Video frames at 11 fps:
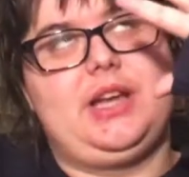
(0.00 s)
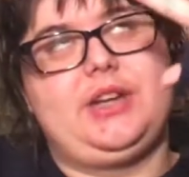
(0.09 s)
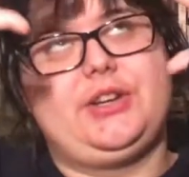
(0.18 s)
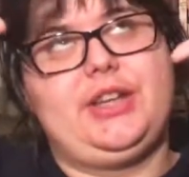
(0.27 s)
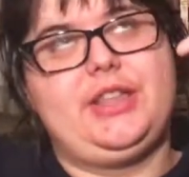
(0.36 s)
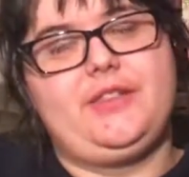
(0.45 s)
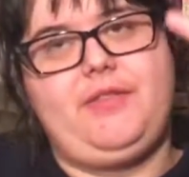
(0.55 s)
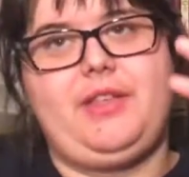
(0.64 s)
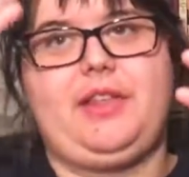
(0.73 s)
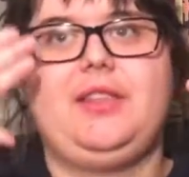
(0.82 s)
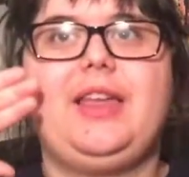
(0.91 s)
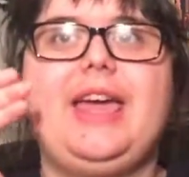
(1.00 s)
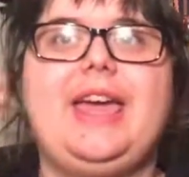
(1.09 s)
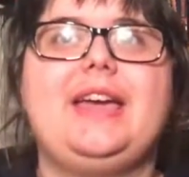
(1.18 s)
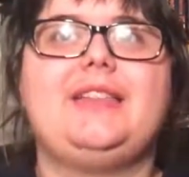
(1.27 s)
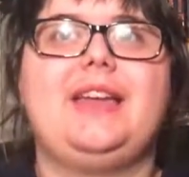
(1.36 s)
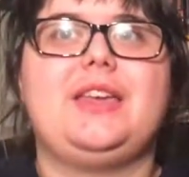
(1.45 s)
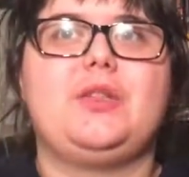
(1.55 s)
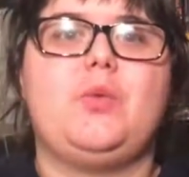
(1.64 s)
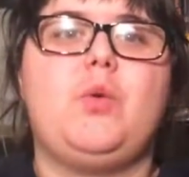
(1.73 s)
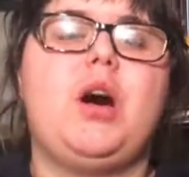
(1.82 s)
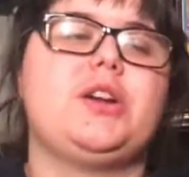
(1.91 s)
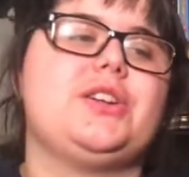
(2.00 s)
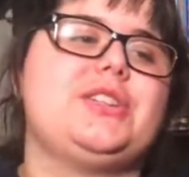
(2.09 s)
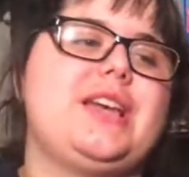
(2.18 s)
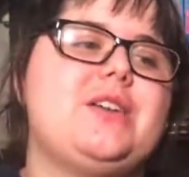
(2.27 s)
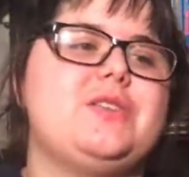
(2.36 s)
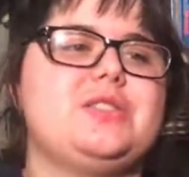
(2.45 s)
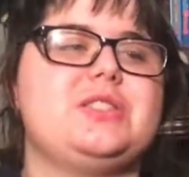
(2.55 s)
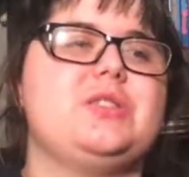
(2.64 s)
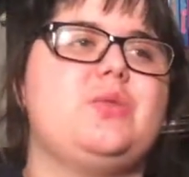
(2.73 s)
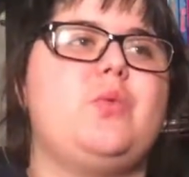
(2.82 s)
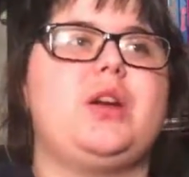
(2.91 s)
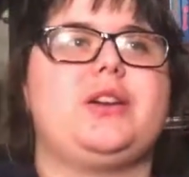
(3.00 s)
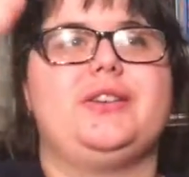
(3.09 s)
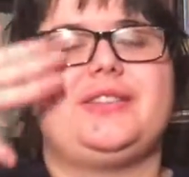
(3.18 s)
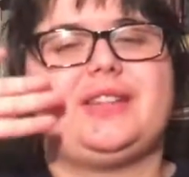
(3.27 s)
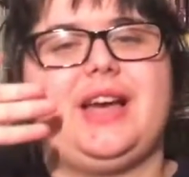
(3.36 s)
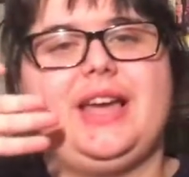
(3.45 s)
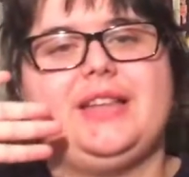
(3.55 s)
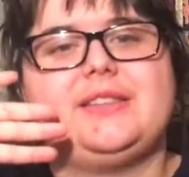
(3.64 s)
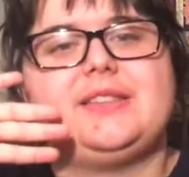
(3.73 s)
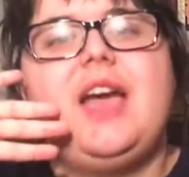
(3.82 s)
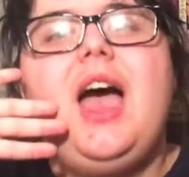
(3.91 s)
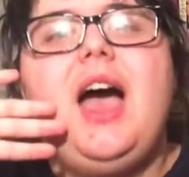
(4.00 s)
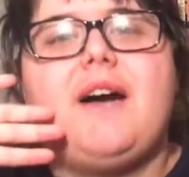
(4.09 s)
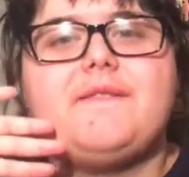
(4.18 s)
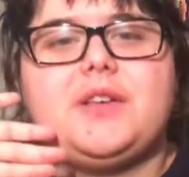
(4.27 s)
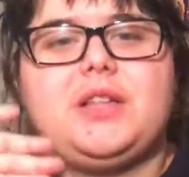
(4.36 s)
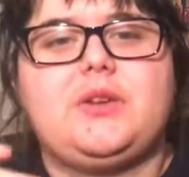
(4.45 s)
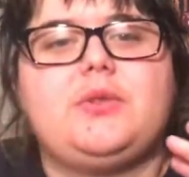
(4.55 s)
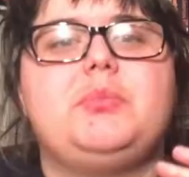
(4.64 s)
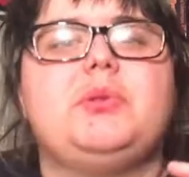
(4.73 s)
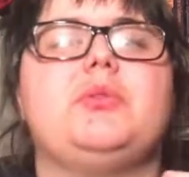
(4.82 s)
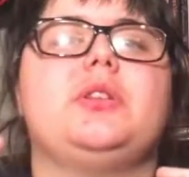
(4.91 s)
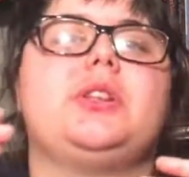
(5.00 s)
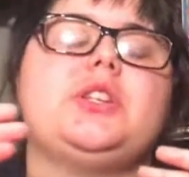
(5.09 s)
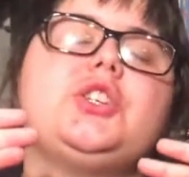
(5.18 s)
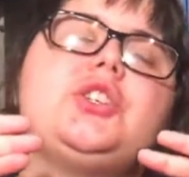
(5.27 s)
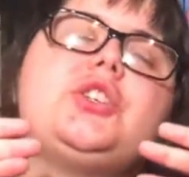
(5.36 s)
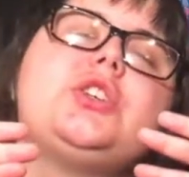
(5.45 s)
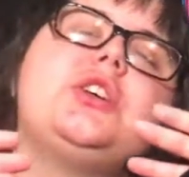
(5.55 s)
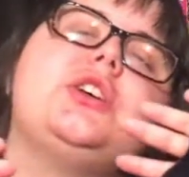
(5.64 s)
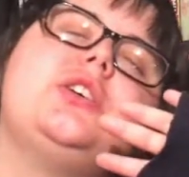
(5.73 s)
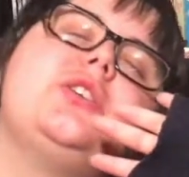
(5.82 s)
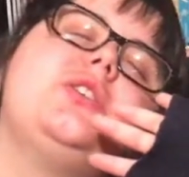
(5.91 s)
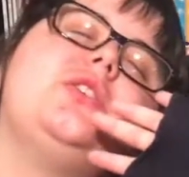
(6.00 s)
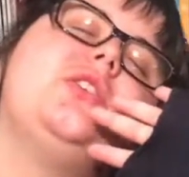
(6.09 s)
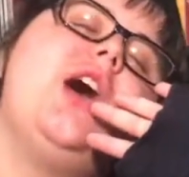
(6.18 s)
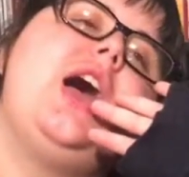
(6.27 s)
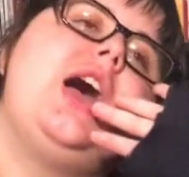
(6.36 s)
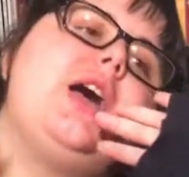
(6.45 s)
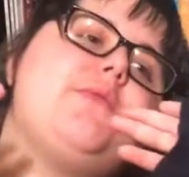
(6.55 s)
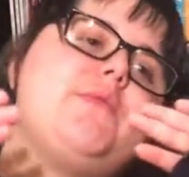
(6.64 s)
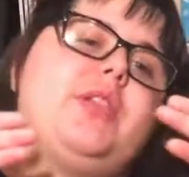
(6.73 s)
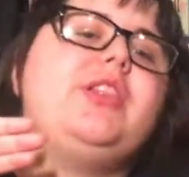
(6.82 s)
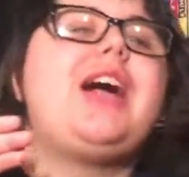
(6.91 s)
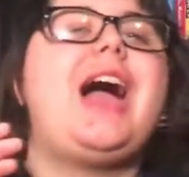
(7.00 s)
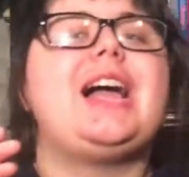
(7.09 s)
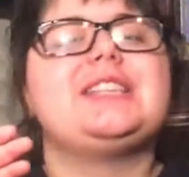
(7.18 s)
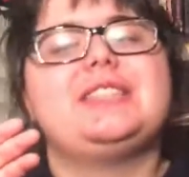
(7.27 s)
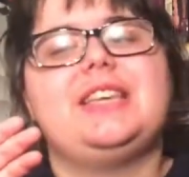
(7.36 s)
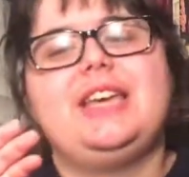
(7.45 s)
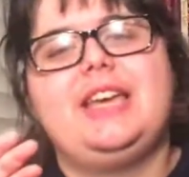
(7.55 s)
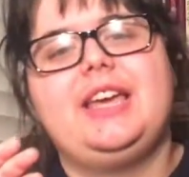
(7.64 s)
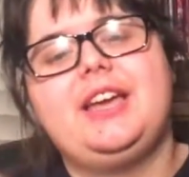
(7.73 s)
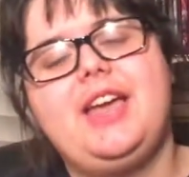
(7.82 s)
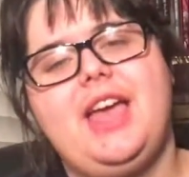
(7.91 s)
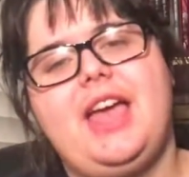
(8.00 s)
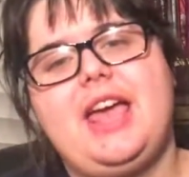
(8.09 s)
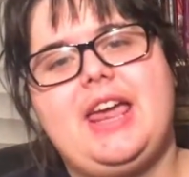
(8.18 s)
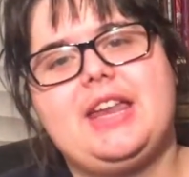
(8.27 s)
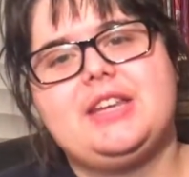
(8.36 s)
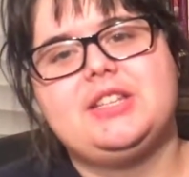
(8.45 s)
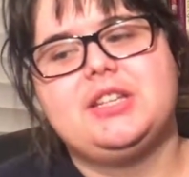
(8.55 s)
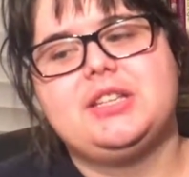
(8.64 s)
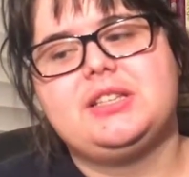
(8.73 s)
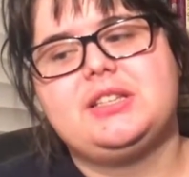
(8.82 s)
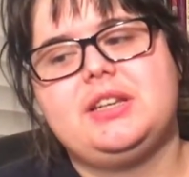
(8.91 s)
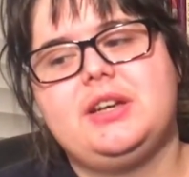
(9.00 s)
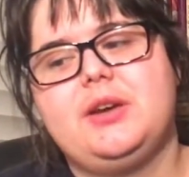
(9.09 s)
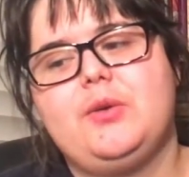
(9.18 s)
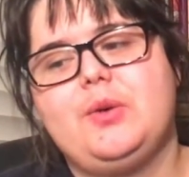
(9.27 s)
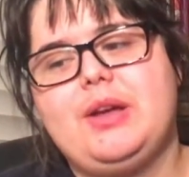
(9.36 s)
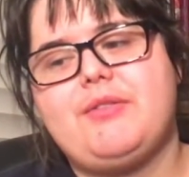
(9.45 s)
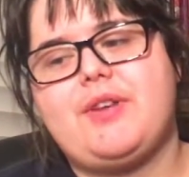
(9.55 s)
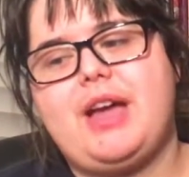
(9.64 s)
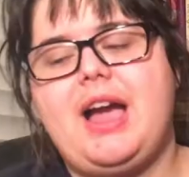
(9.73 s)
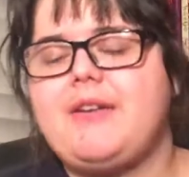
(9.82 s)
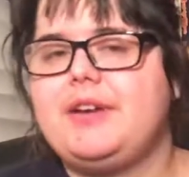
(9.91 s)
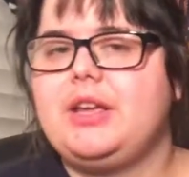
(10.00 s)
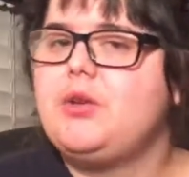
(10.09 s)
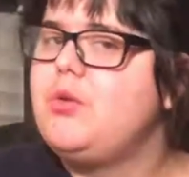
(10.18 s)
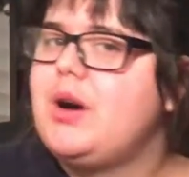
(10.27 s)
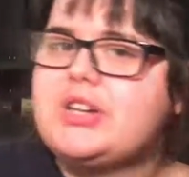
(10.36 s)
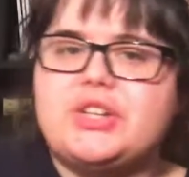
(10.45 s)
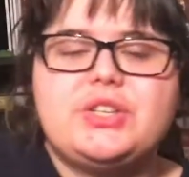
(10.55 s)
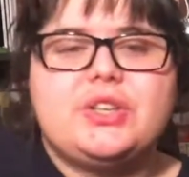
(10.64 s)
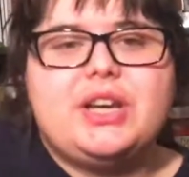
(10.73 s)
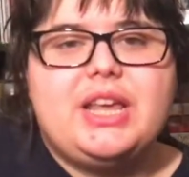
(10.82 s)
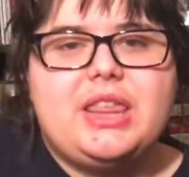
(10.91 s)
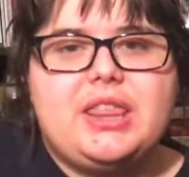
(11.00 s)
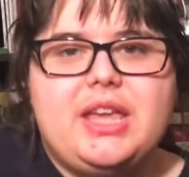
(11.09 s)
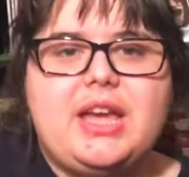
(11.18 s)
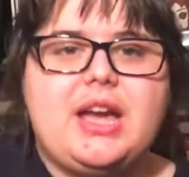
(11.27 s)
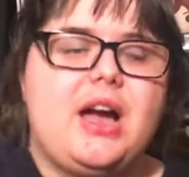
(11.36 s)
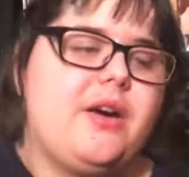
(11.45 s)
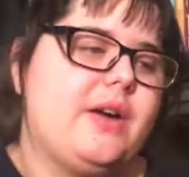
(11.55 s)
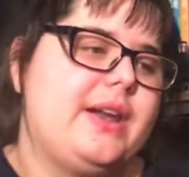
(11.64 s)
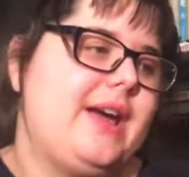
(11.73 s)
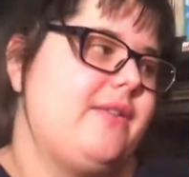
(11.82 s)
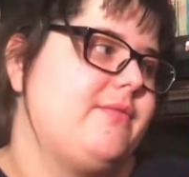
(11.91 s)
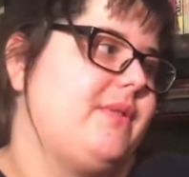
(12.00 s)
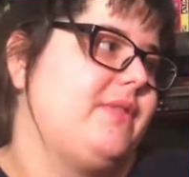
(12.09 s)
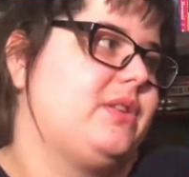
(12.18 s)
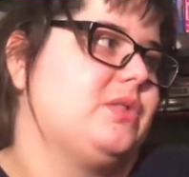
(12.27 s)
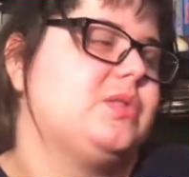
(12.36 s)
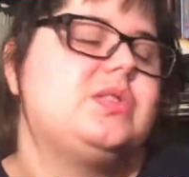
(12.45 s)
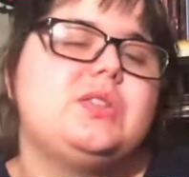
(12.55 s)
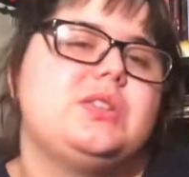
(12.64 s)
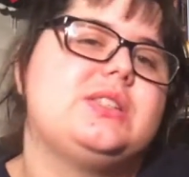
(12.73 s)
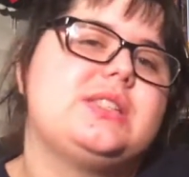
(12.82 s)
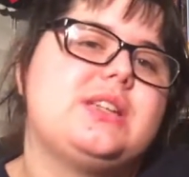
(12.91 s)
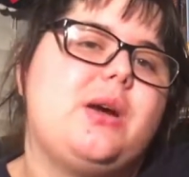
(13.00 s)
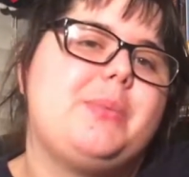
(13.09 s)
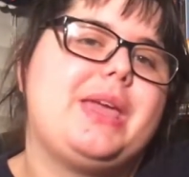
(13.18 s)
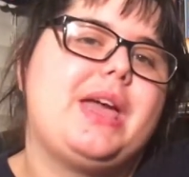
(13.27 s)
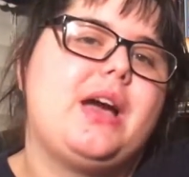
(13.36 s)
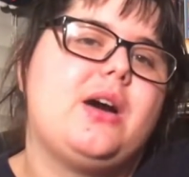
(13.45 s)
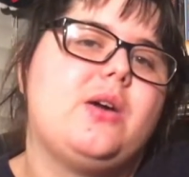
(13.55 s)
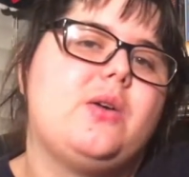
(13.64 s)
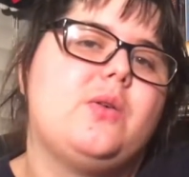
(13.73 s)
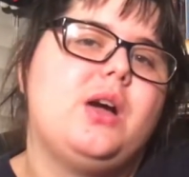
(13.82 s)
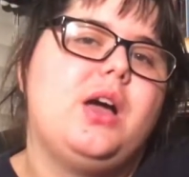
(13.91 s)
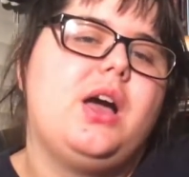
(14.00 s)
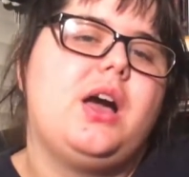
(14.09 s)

the underneath of the lake, like the water sounds and the water sights, I feel like would be really chill and relaxing, and just, you know, if I have any questions on anything, I would have my fellow students help me out.